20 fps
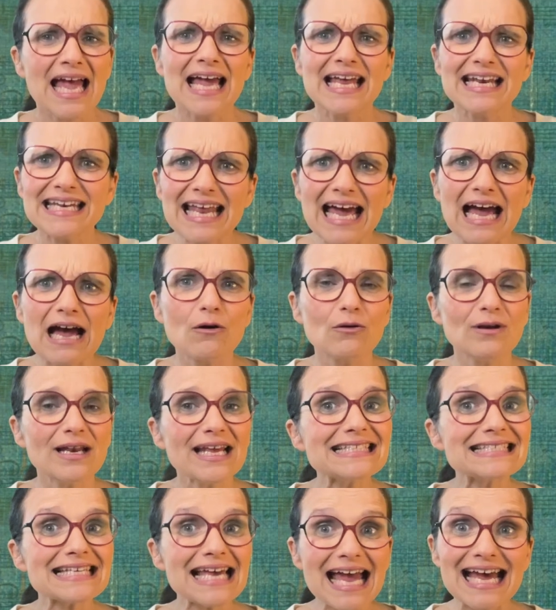Now
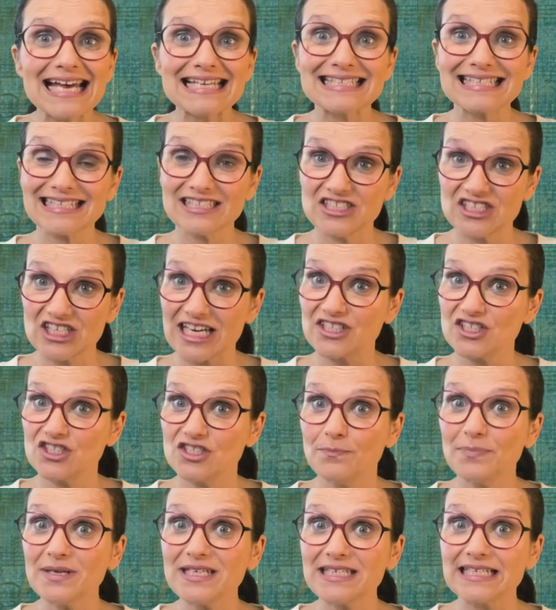let's ask
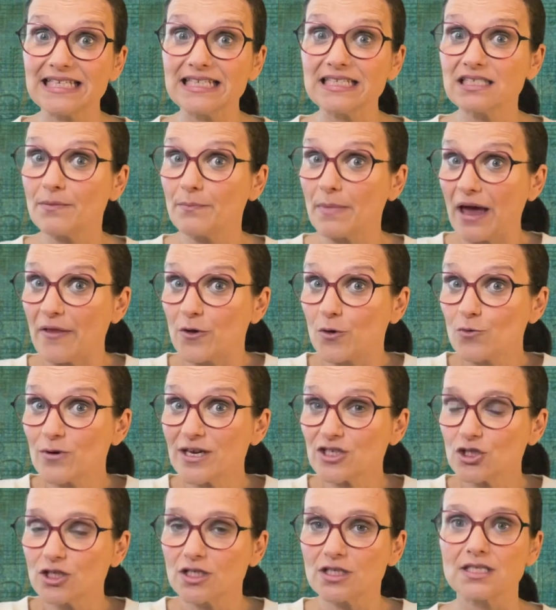ChatGPT some other
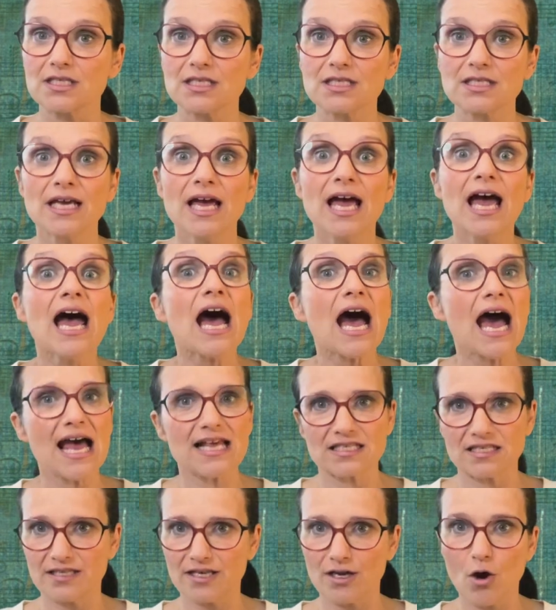questions.
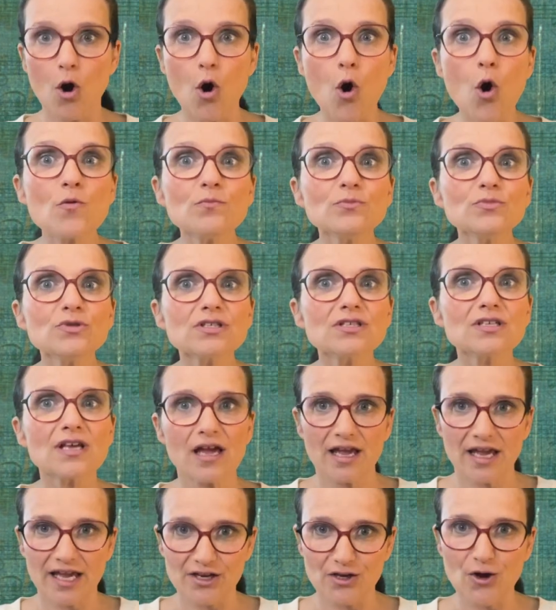As the Holmes,
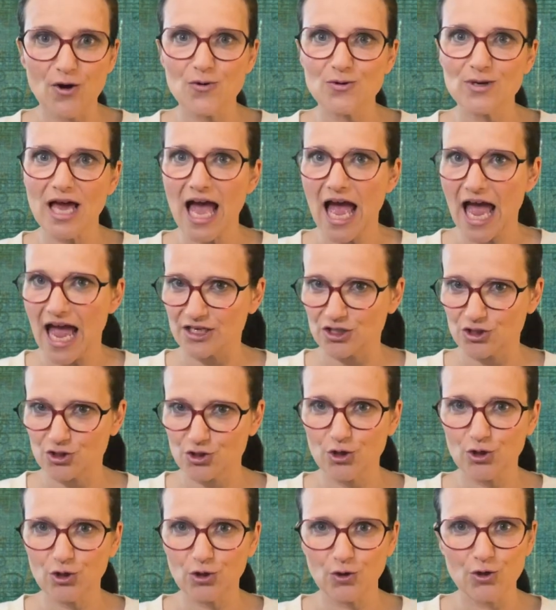Enola, and
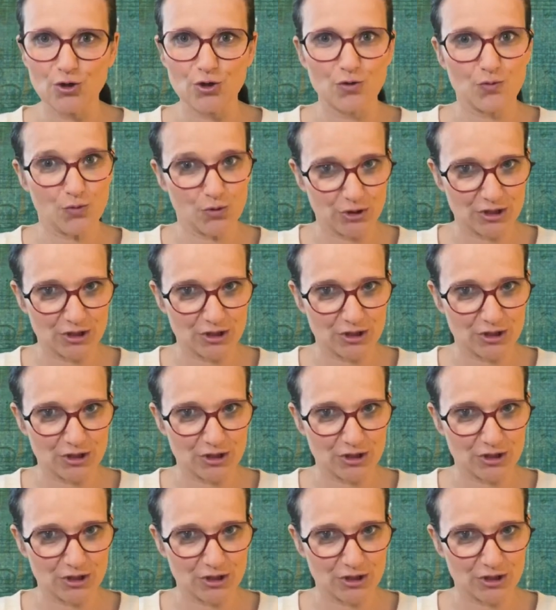Sherlock would